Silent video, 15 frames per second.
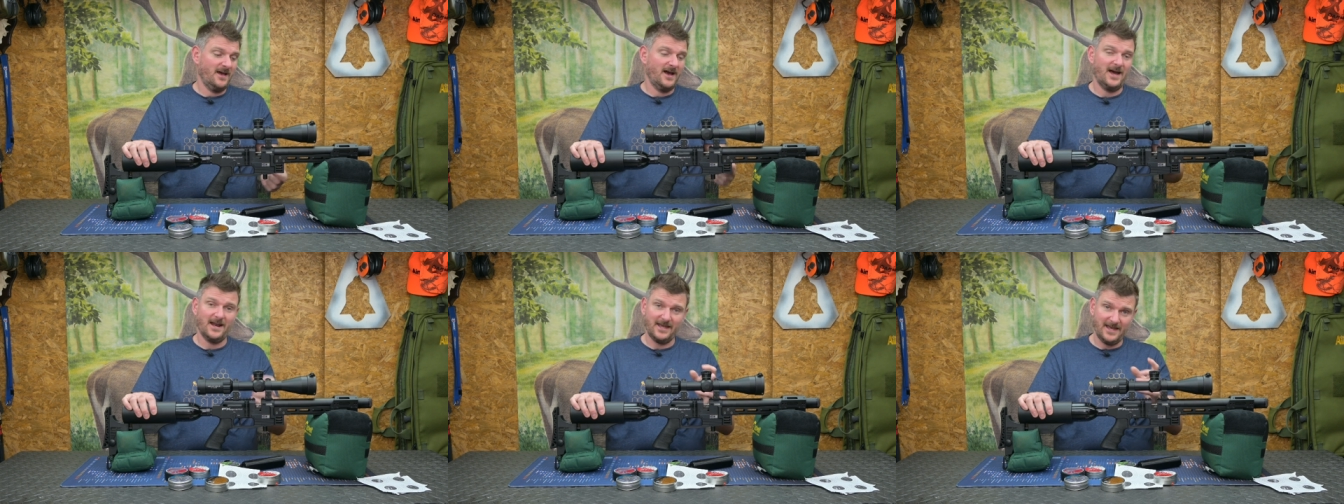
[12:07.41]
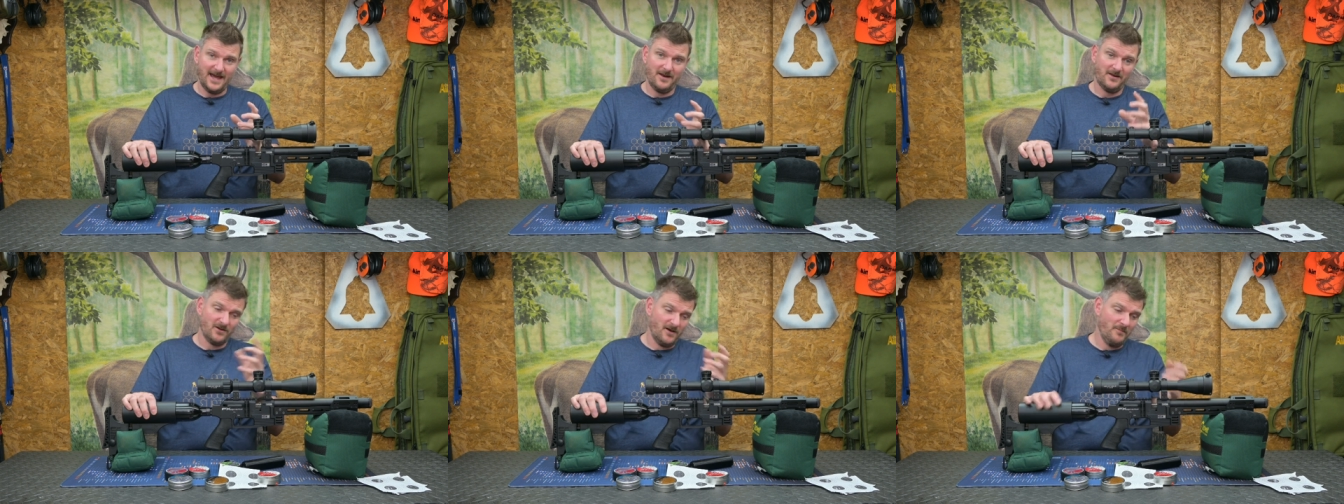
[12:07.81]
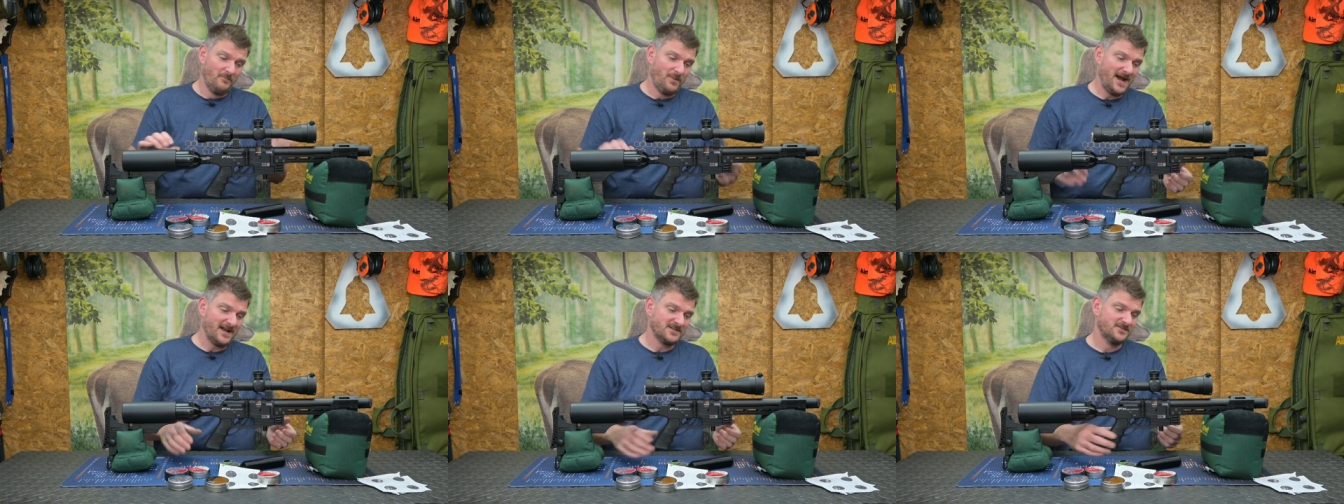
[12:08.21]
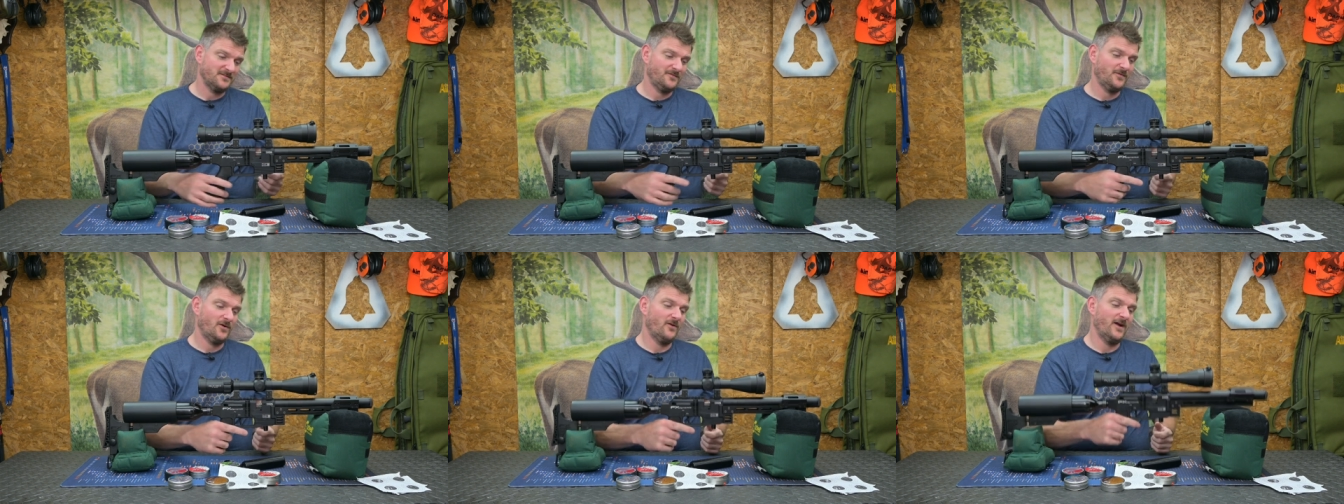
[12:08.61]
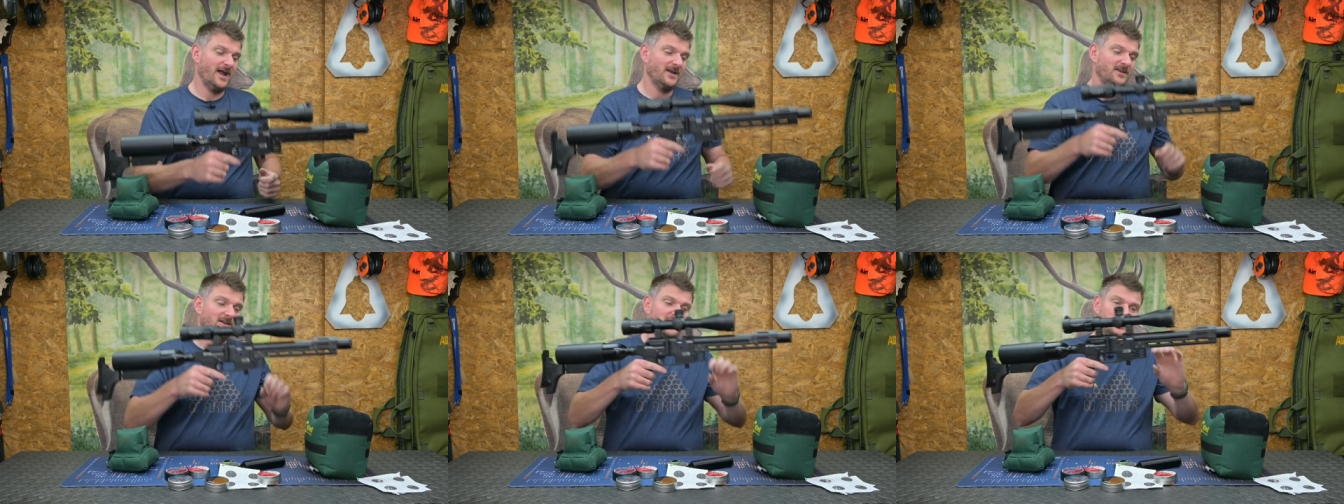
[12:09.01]
And again, going back to the fore
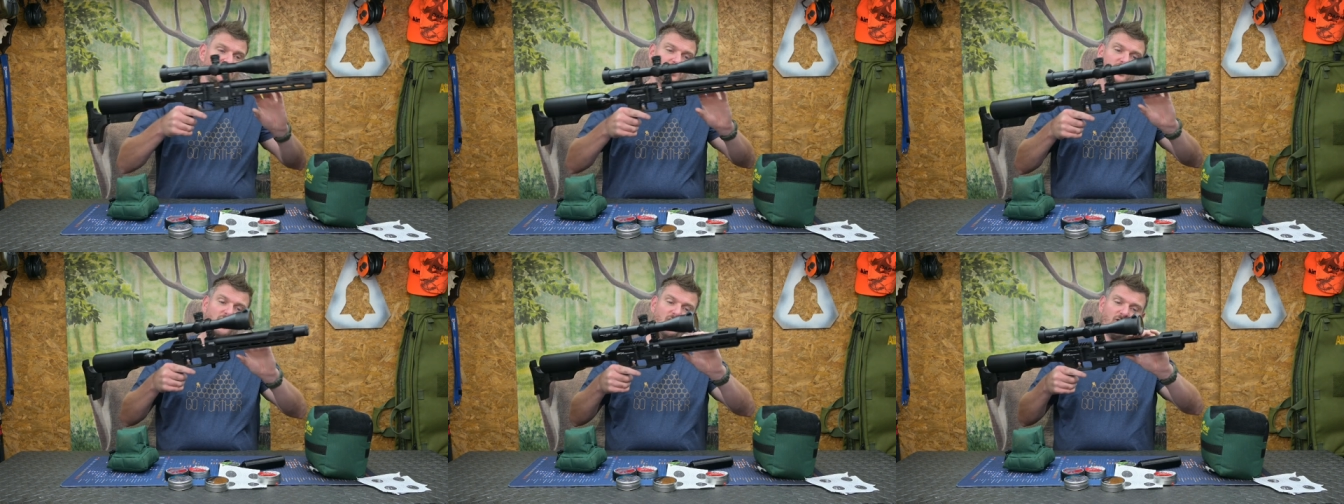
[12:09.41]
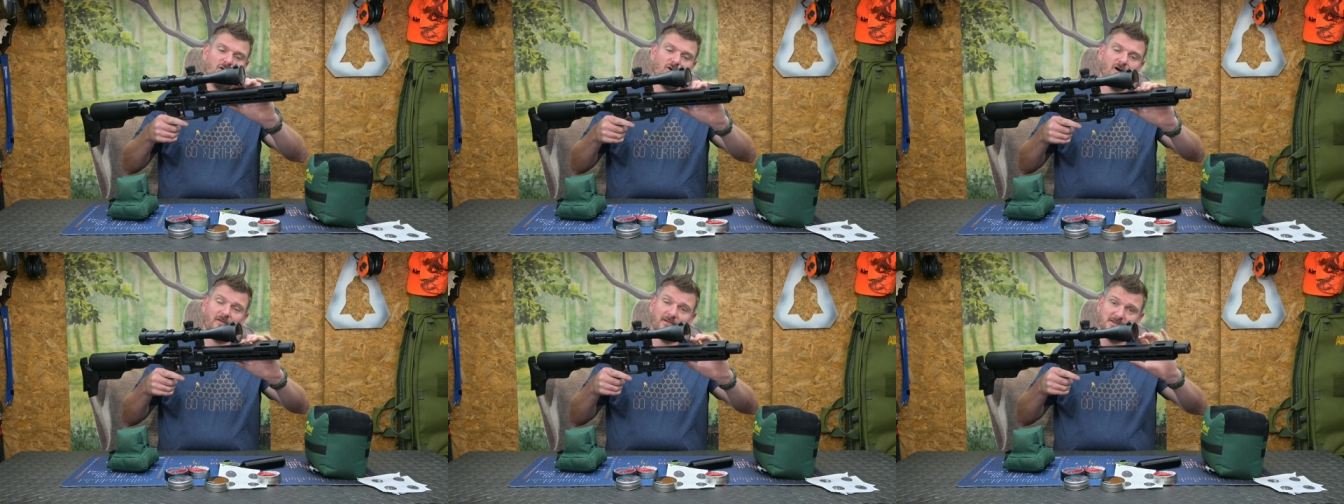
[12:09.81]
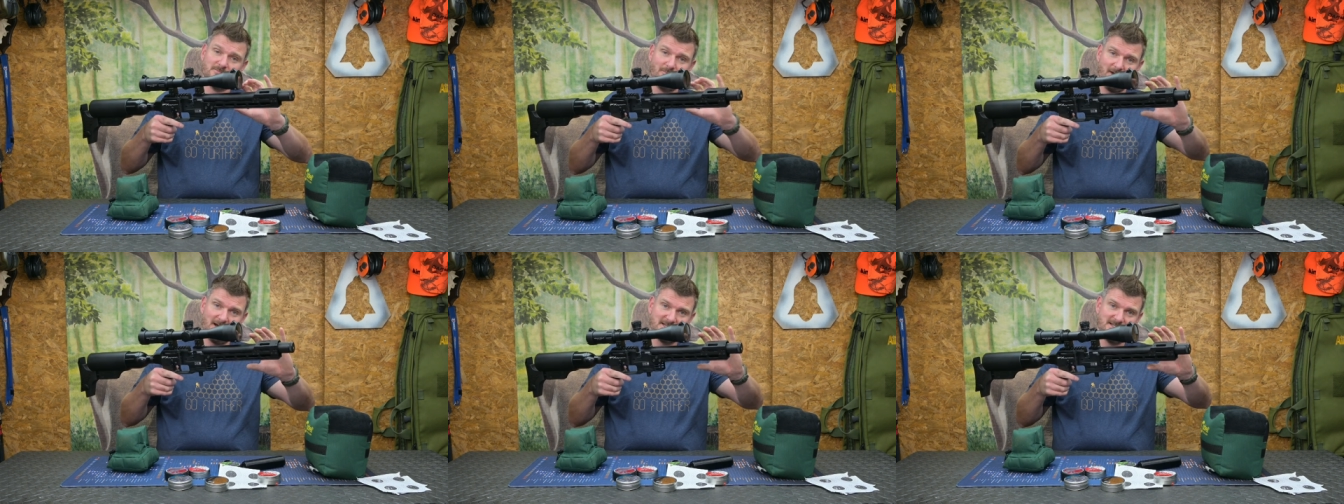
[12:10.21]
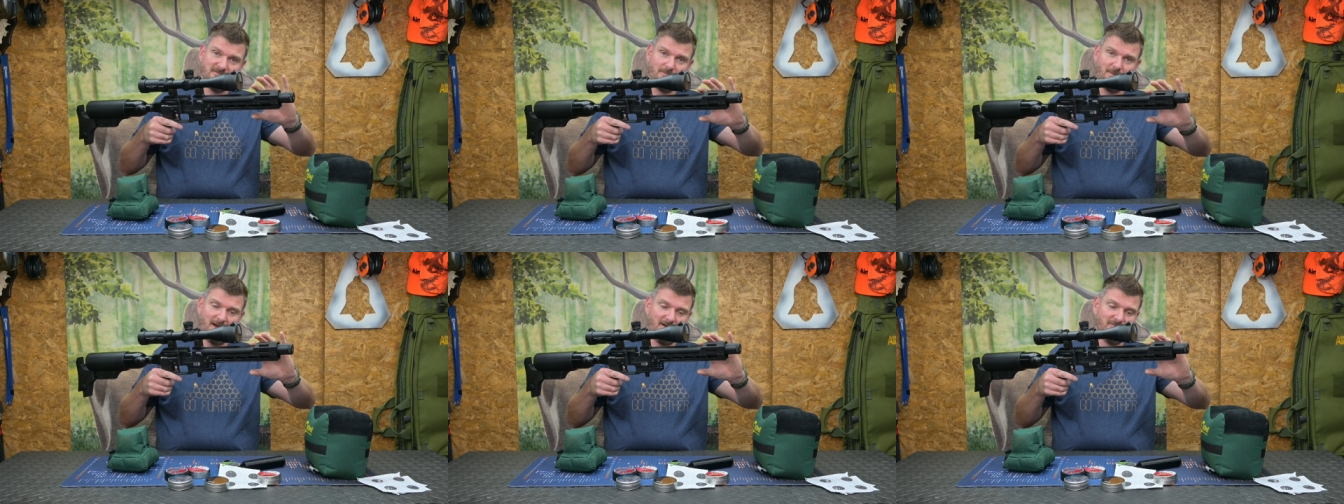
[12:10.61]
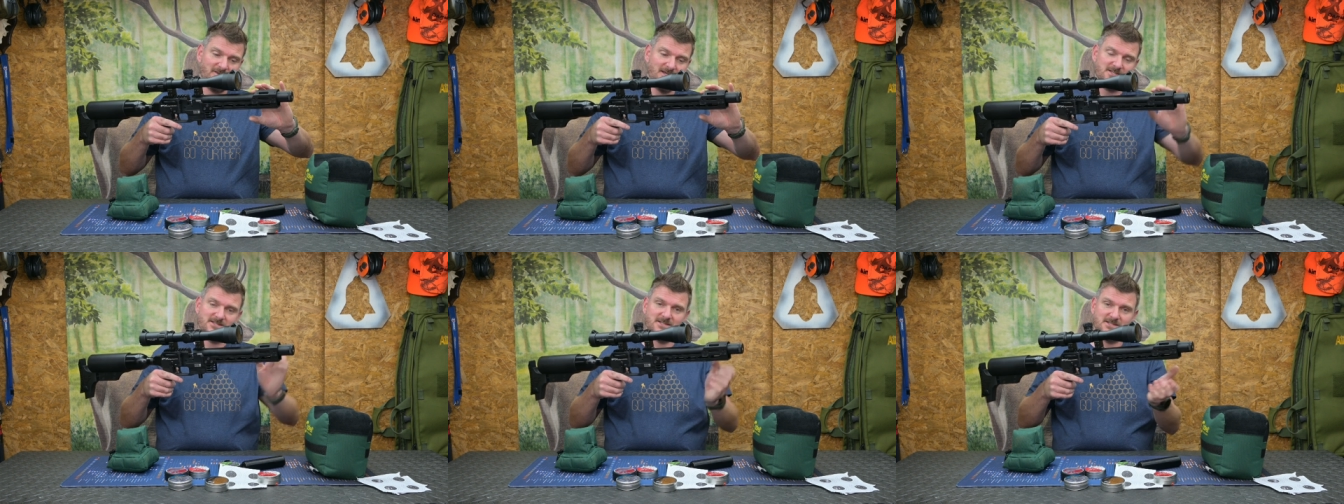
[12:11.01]
end, you've not got this massive amount of
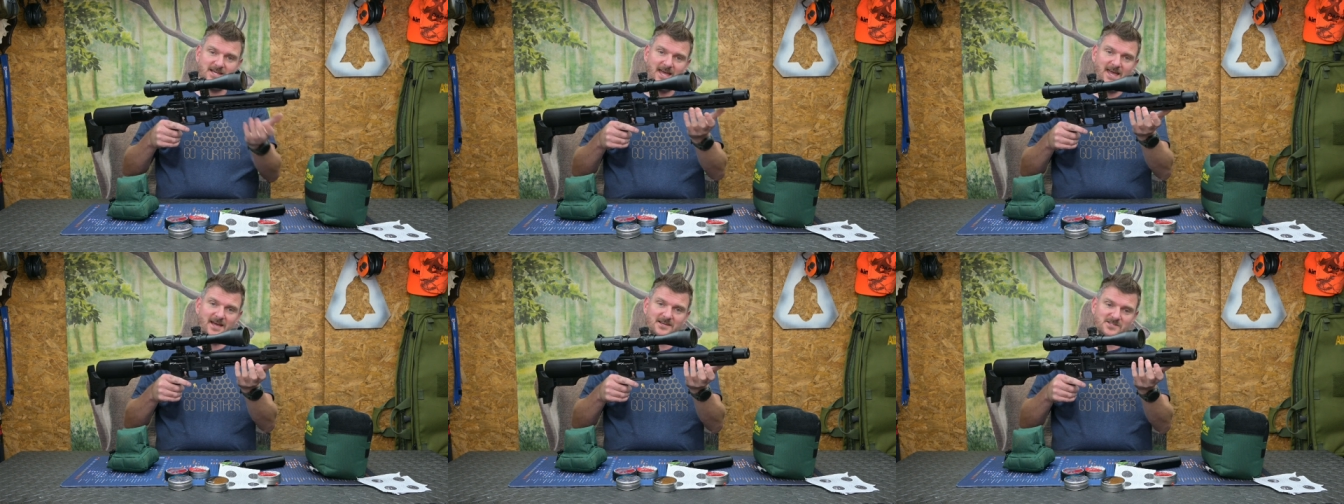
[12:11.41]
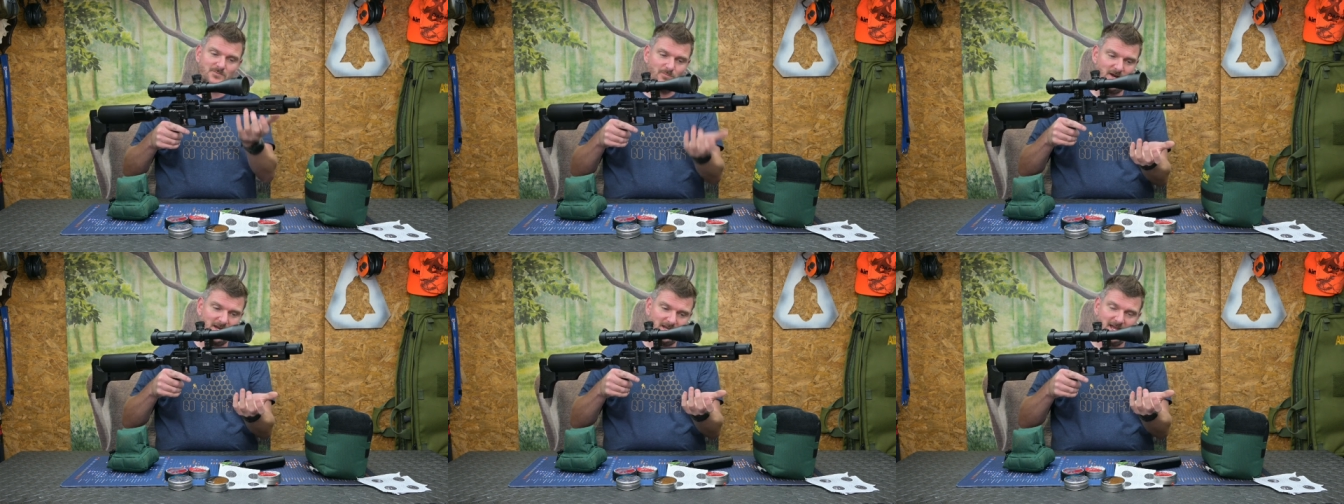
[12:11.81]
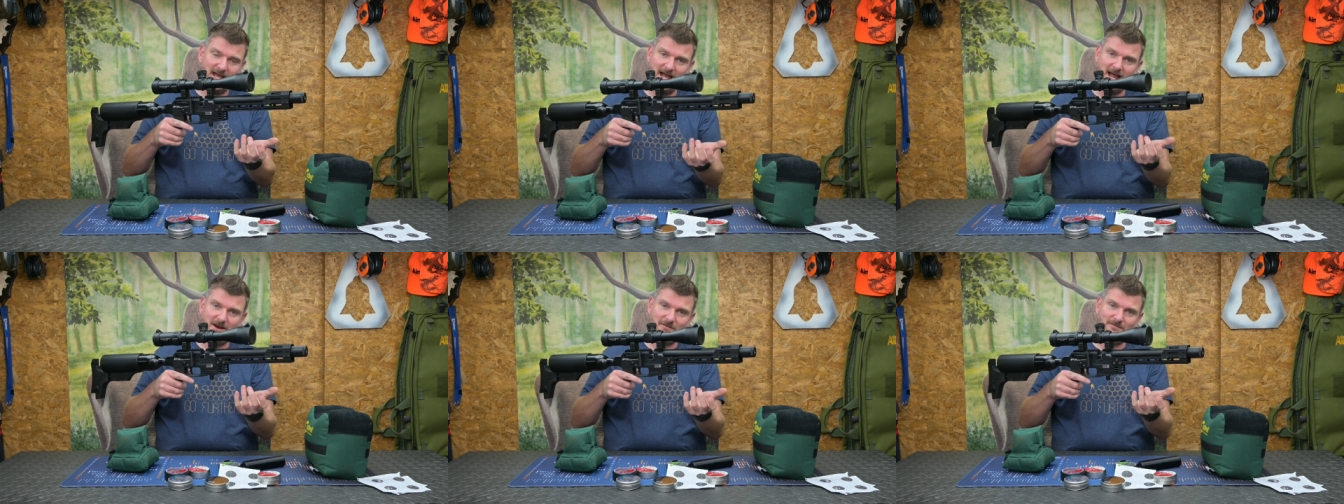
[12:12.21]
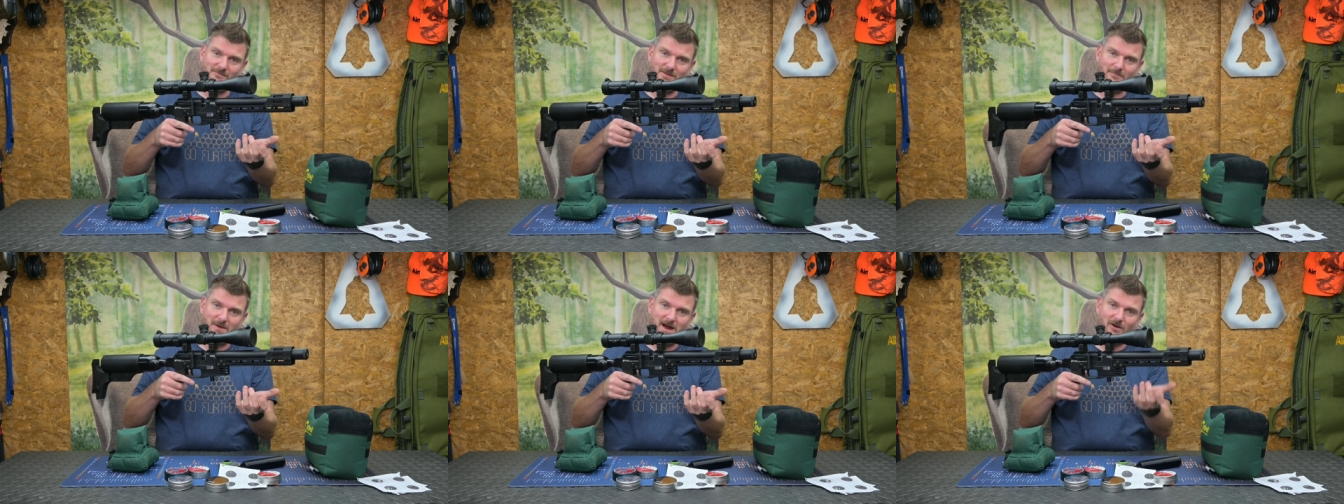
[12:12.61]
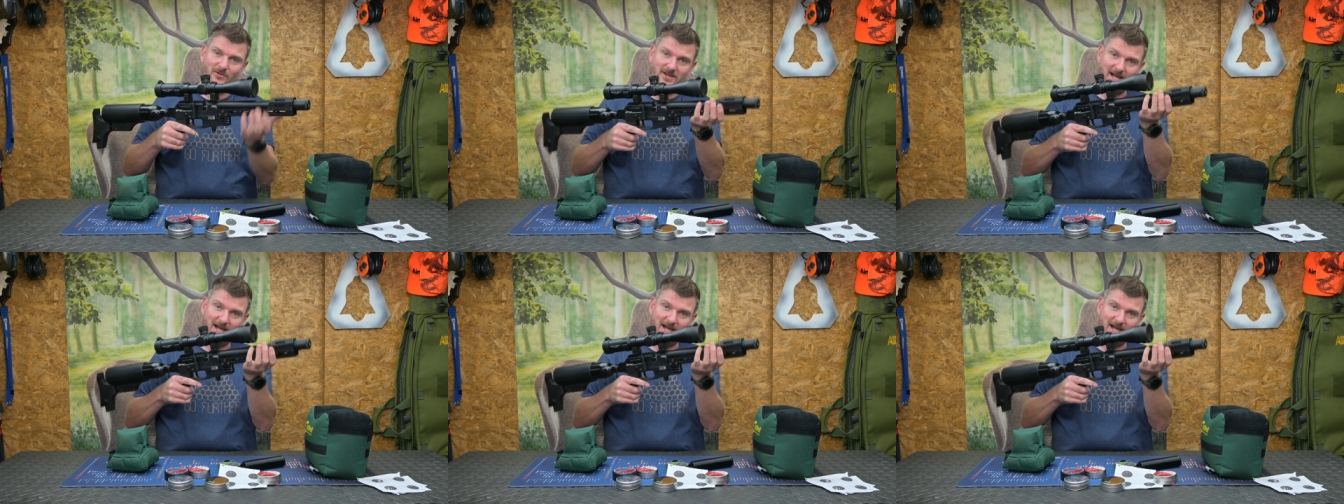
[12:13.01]
distance here spreading your hand from the barrel.